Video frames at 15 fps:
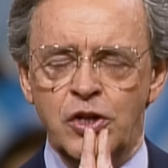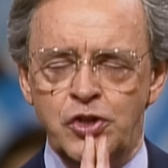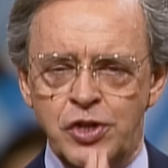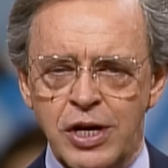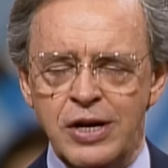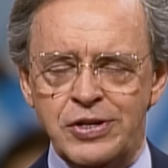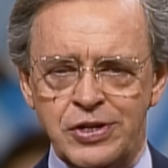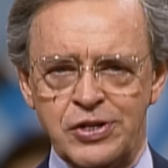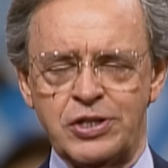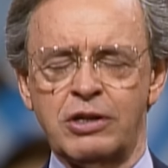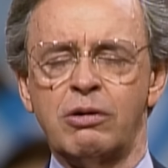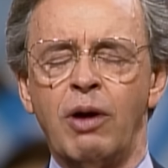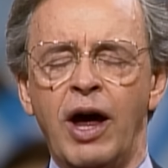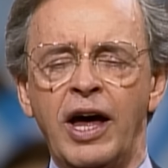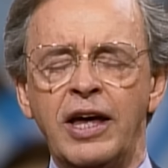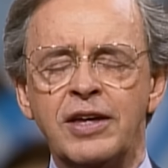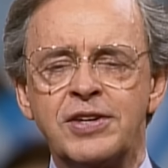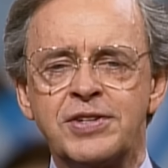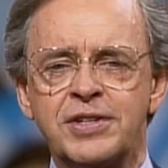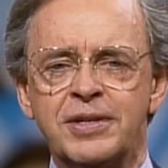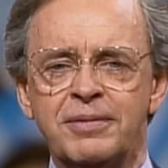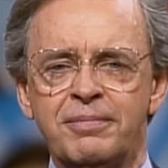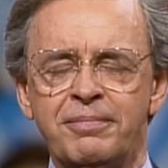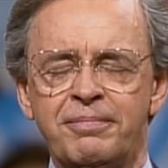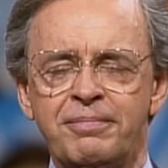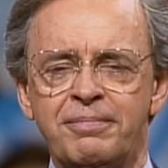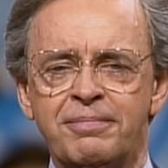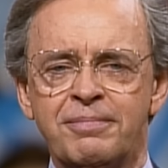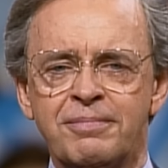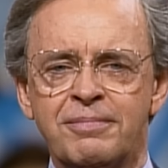Jesus Christ,
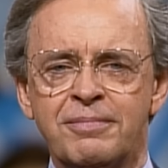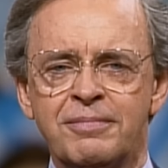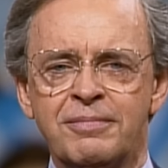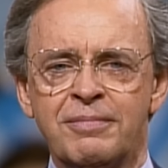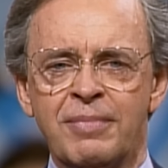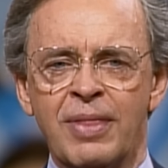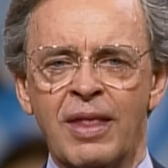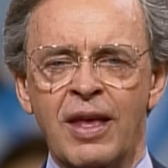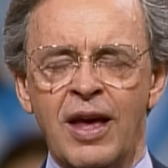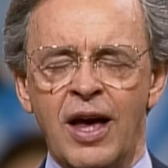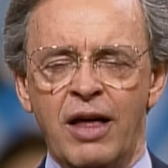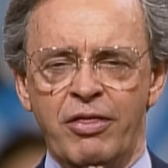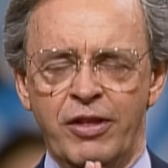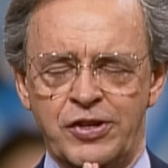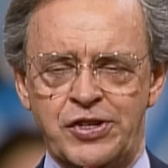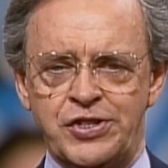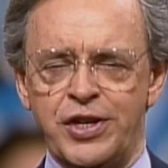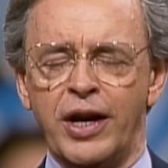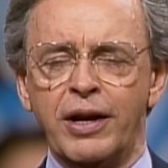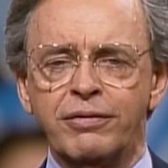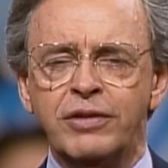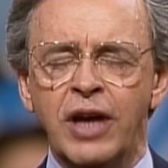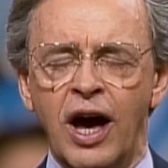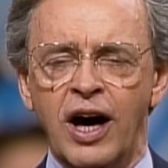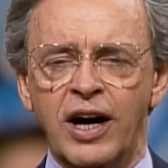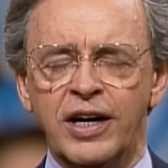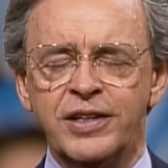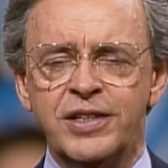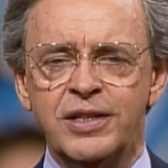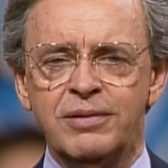the Son of
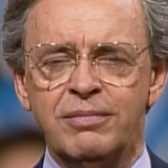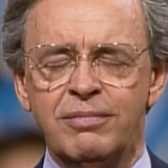God,